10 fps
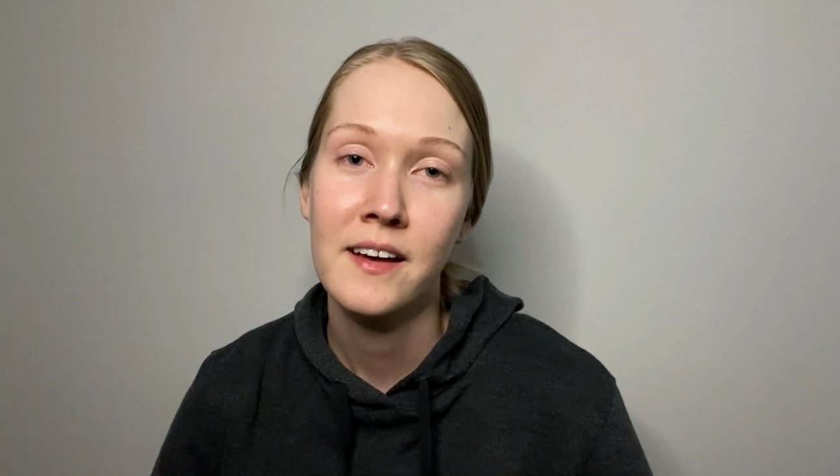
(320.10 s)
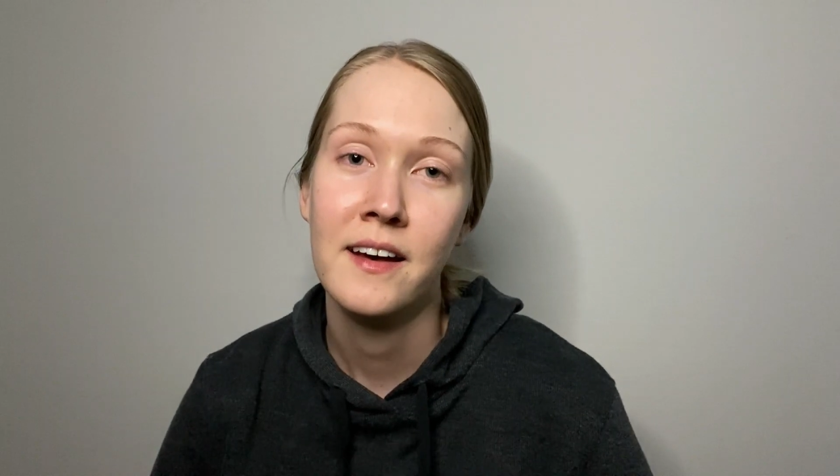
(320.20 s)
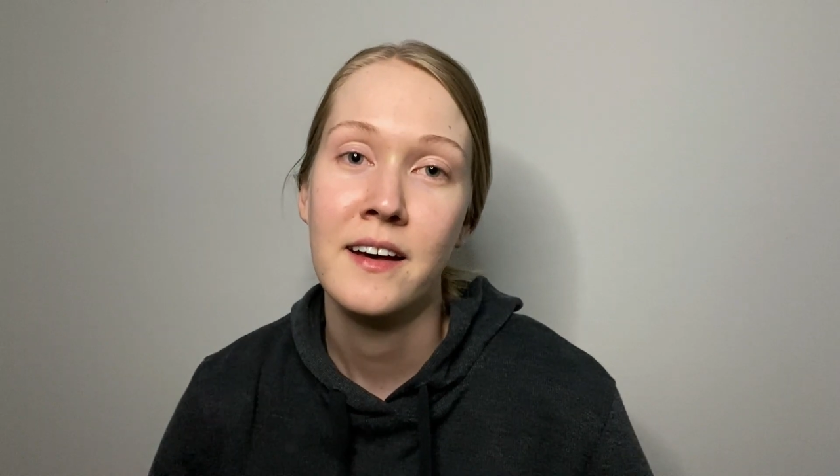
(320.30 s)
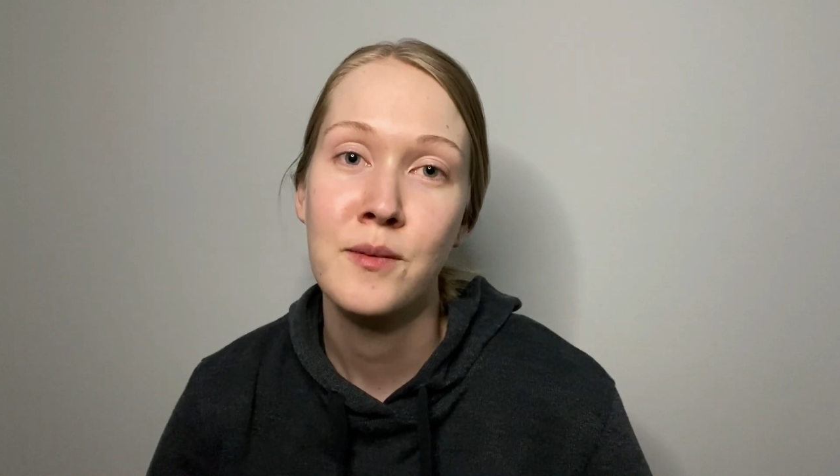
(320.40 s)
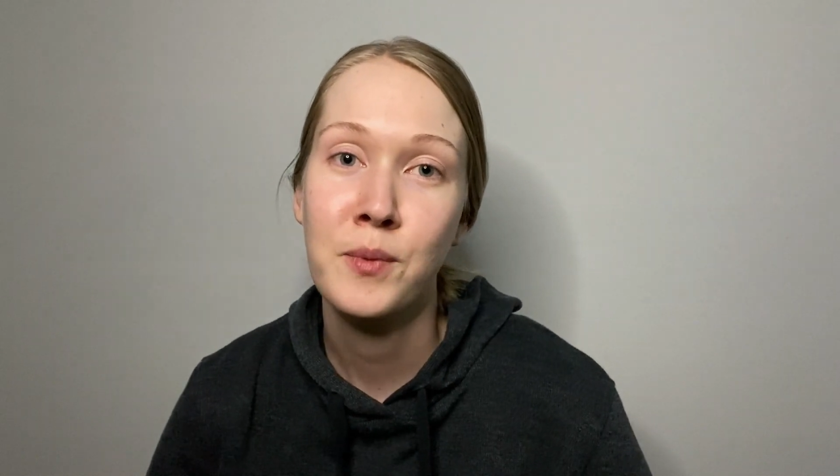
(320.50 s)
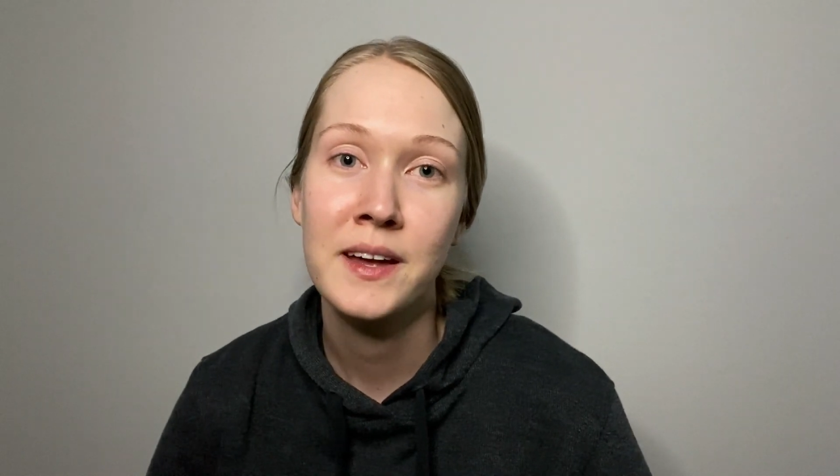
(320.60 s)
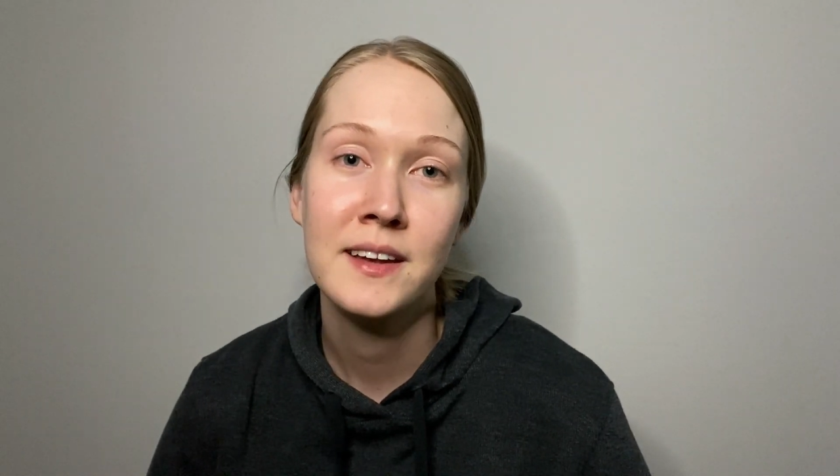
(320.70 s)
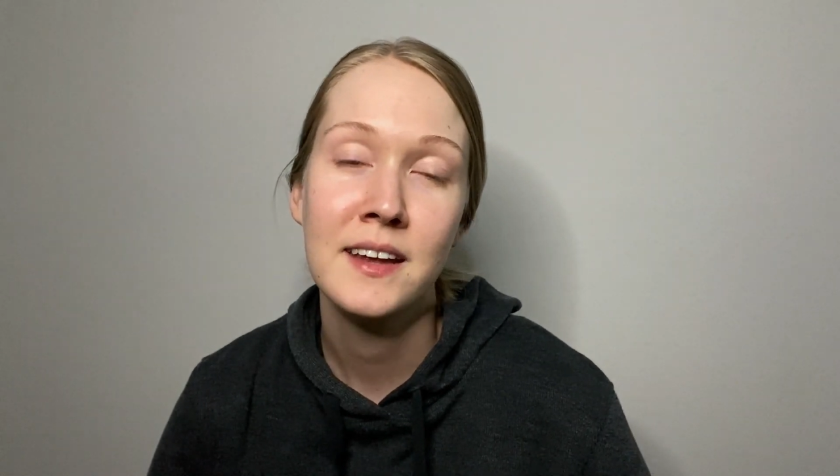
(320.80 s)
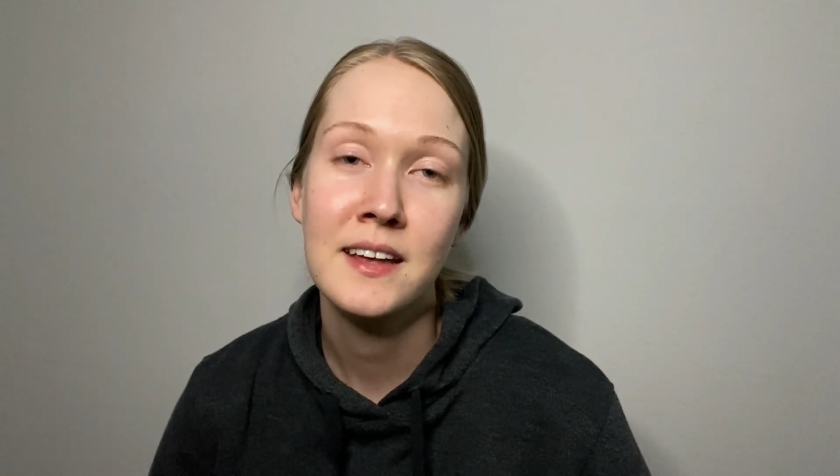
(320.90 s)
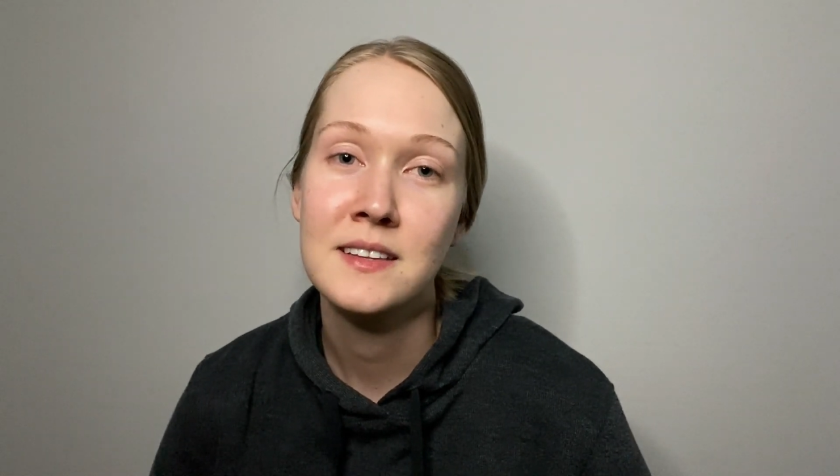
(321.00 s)

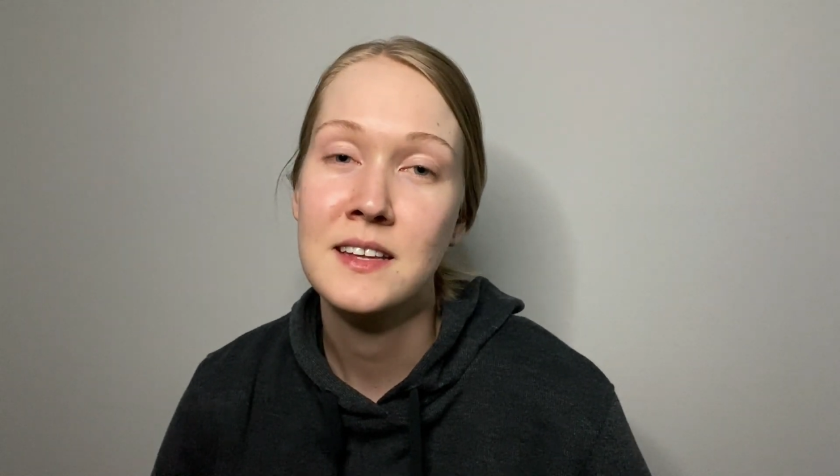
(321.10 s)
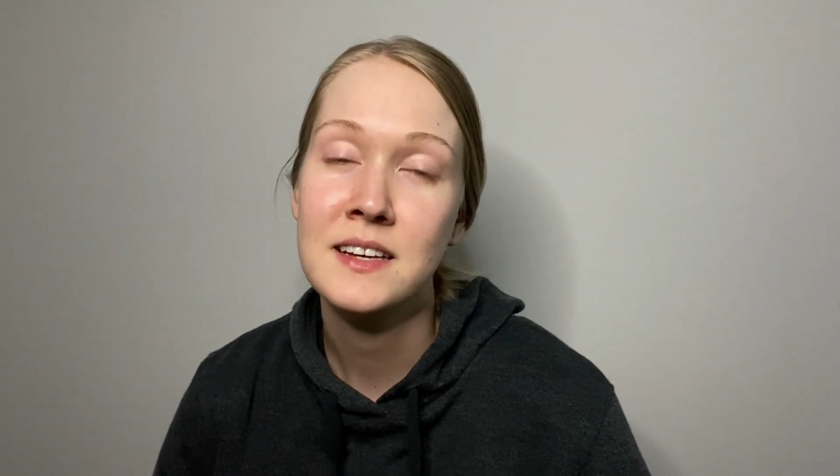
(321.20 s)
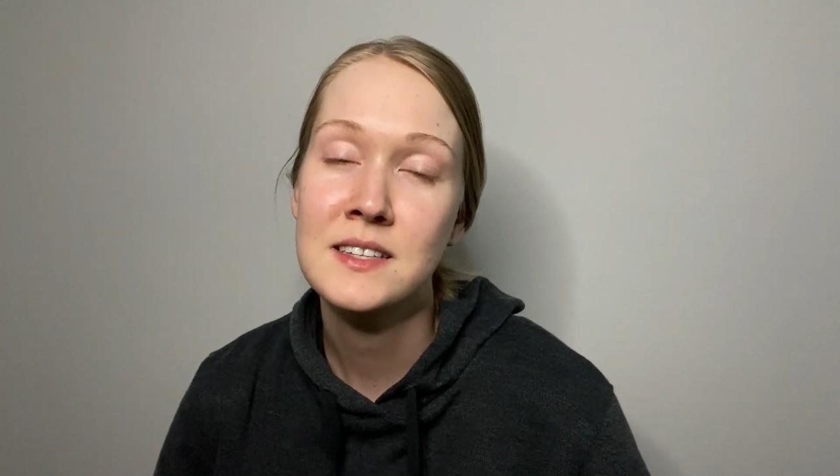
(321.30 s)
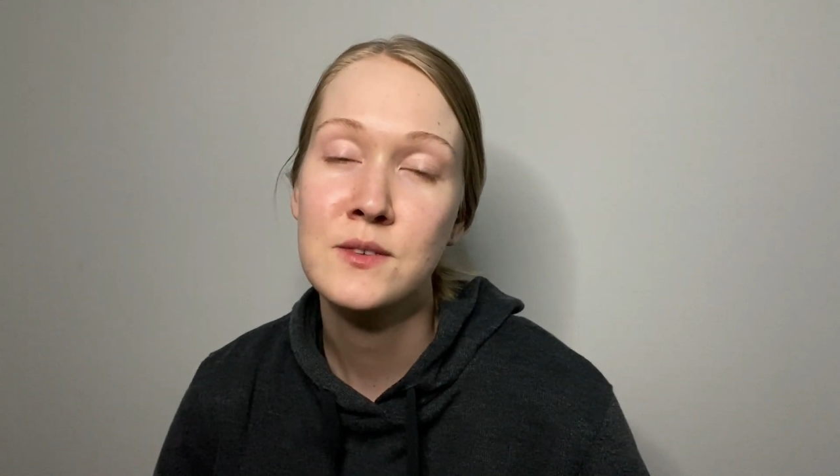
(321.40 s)
But it's